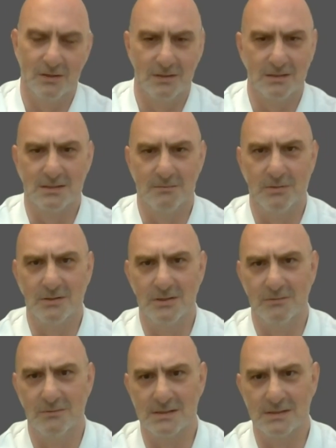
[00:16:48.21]
well, I
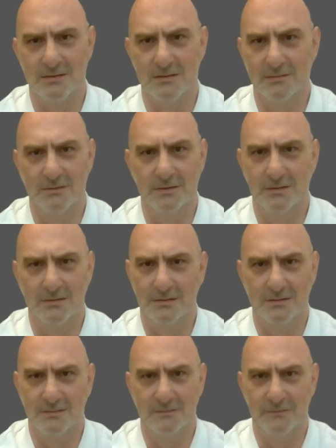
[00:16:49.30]
suppose you were still
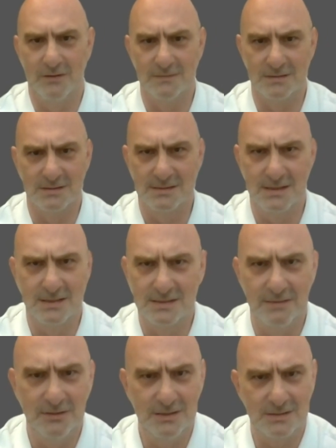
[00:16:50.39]
5,
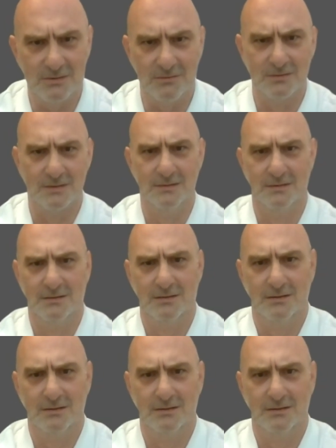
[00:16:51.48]
6, 7 years old.